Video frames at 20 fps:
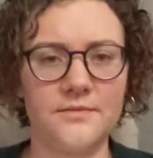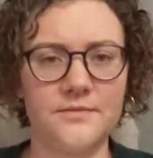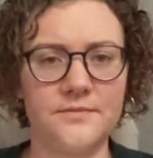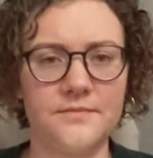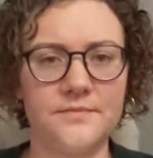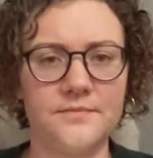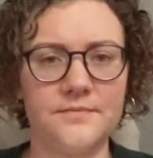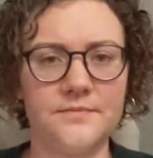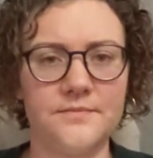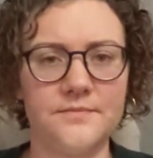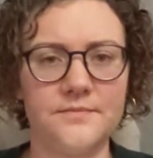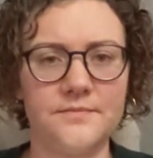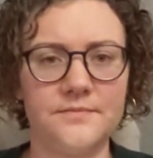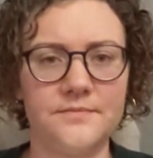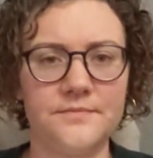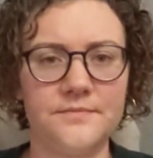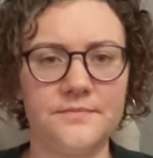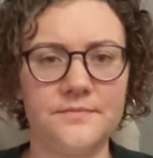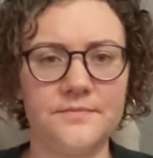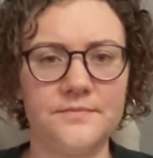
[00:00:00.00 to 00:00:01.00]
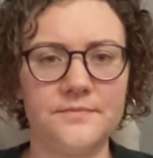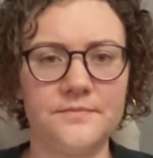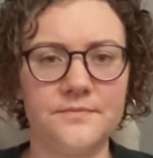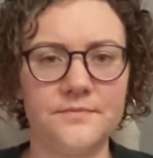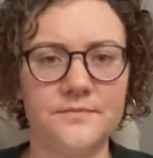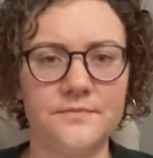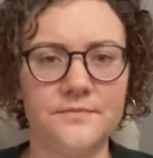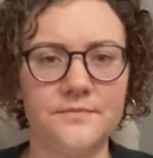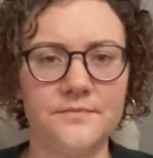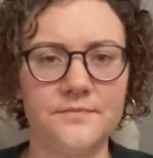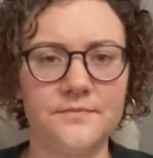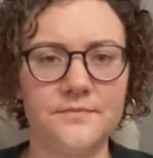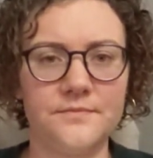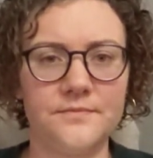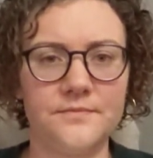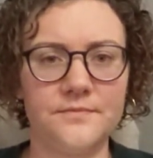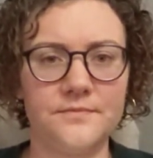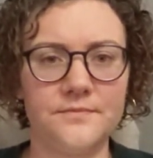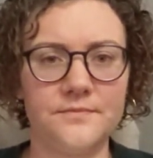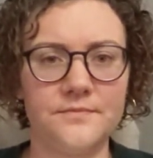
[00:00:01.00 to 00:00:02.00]

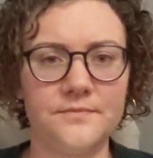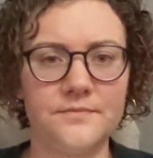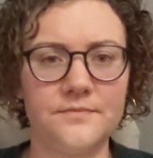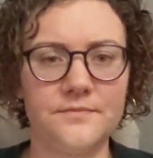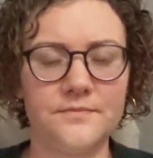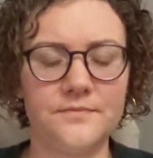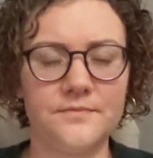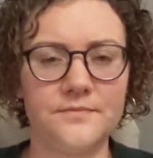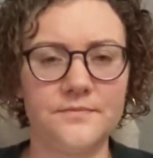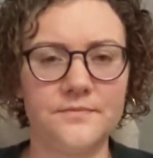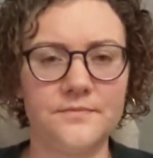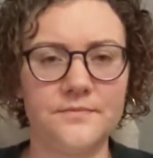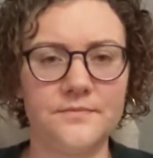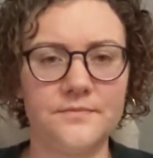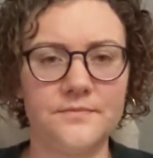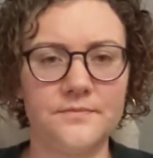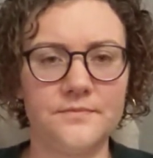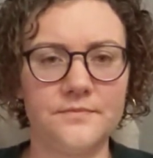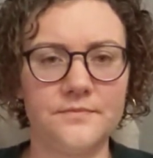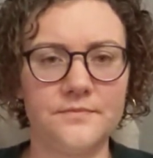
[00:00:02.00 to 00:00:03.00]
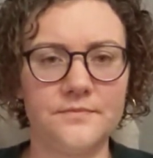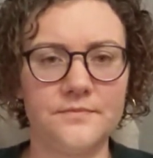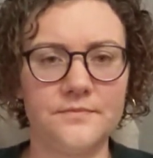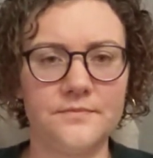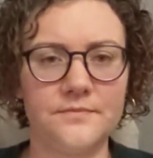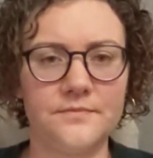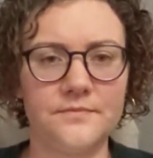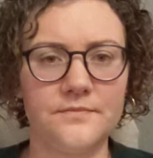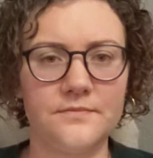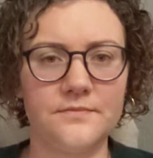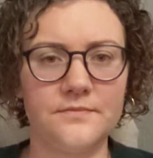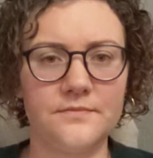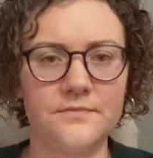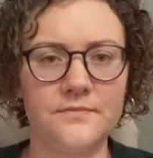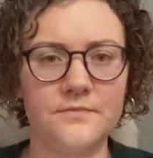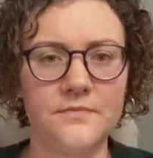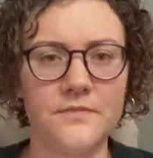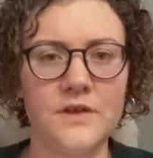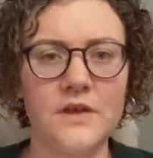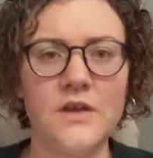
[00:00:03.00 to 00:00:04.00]

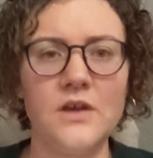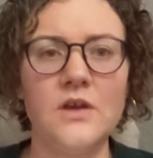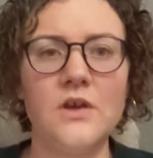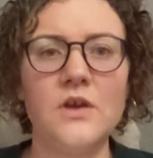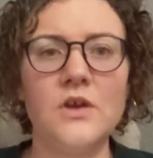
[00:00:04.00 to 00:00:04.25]
(silence)